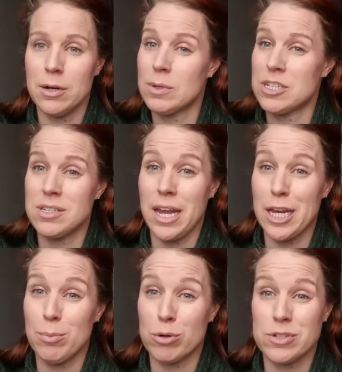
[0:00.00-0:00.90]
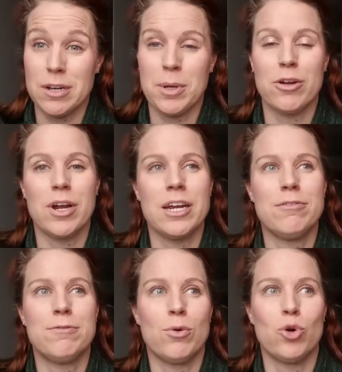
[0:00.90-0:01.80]
which is 80% of my
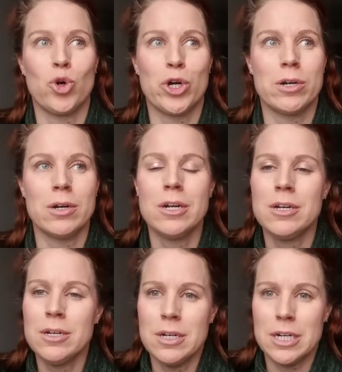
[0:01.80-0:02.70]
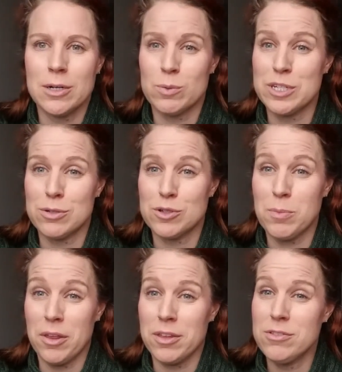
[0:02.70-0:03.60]
grade for research
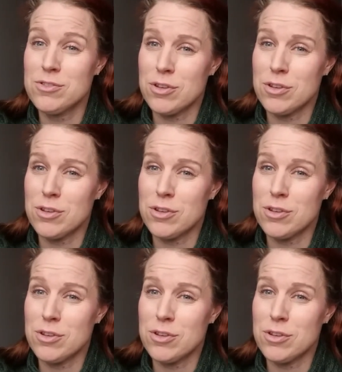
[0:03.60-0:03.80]
methods.